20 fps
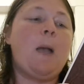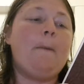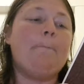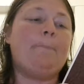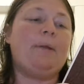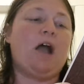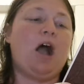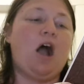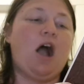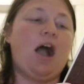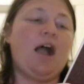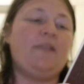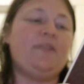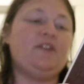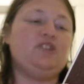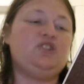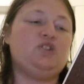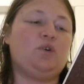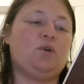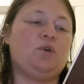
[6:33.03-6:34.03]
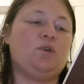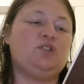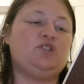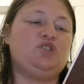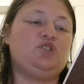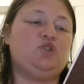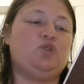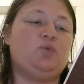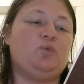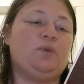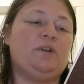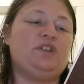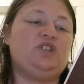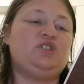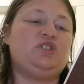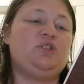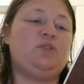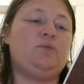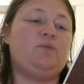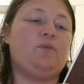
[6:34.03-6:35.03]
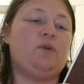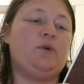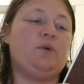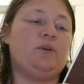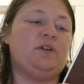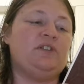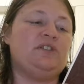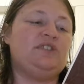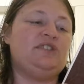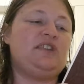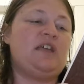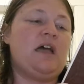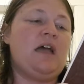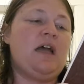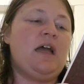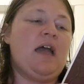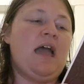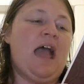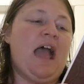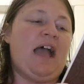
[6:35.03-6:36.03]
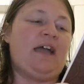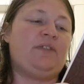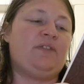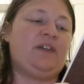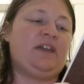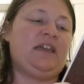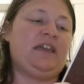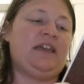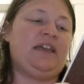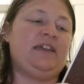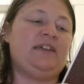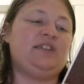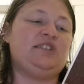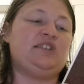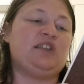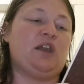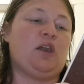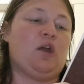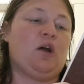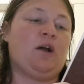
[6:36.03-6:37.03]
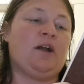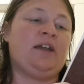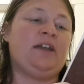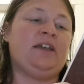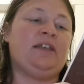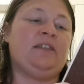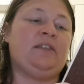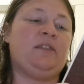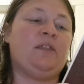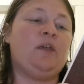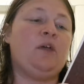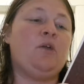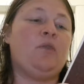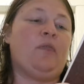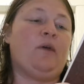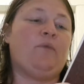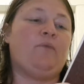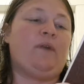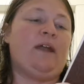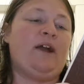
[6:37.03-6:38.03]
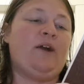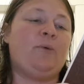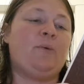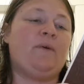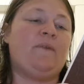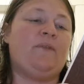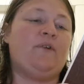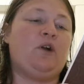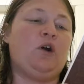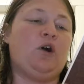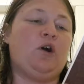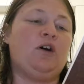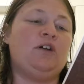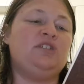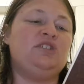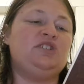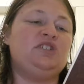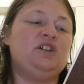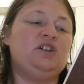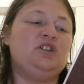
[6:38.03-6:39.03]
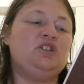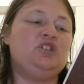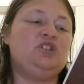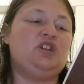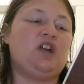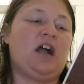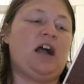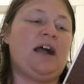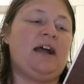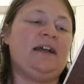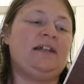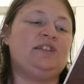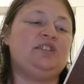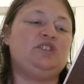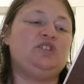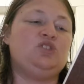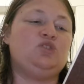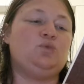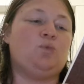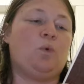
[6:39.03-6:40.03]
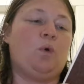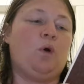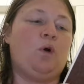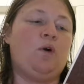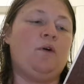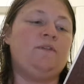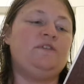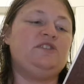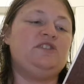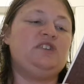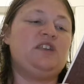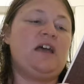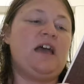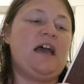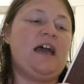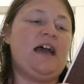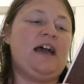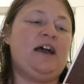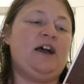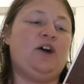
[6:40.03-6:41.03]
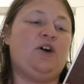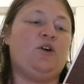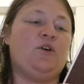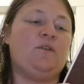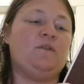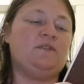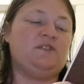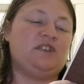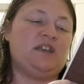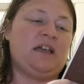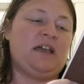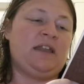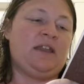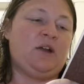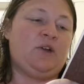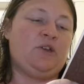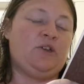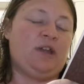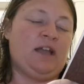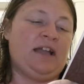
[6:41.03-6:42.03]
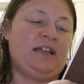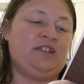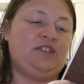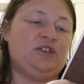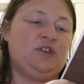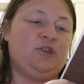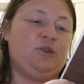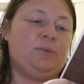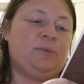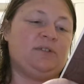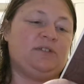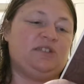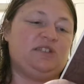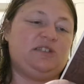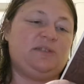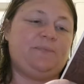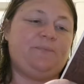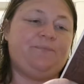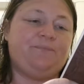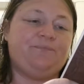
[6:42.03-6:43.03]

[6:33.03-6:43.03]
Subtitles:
behind the doors to which the ruins and the keys lie in the realm of gods, giants, dwarfs, elves, and humans.